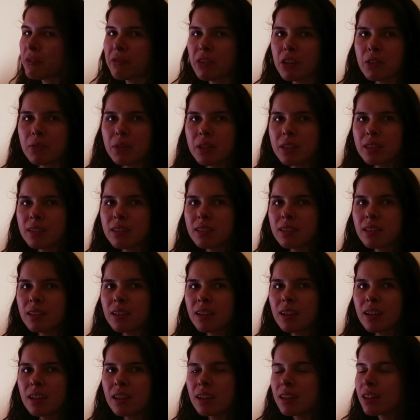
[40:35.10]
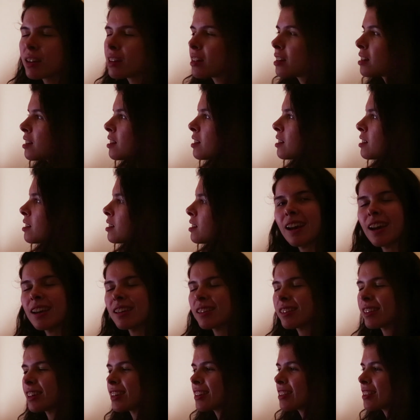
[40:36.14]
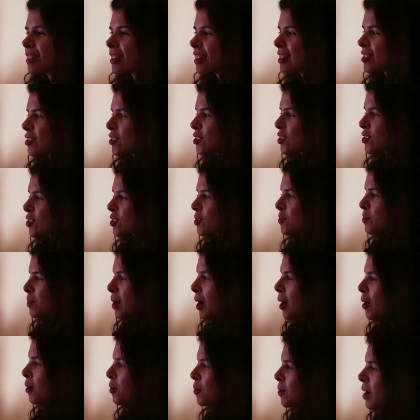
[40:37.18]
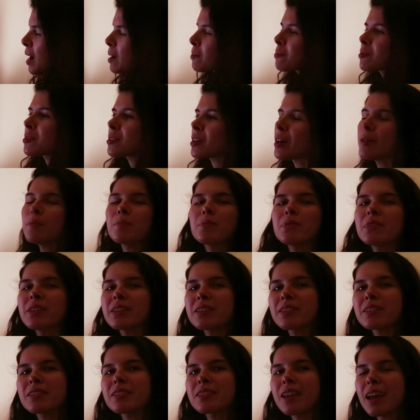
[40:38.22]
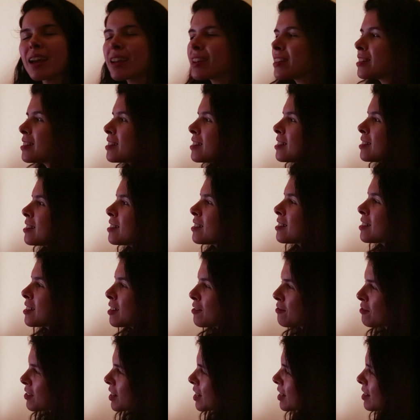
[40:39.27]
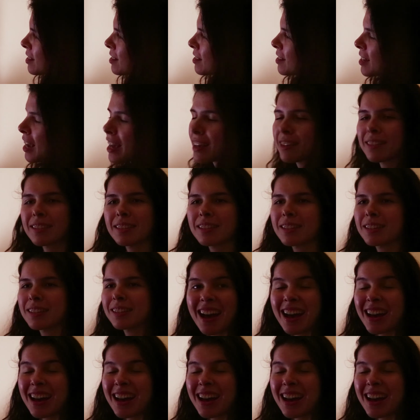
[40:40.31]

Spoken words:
favorites. Well, I think that just about wraps up this scientific test.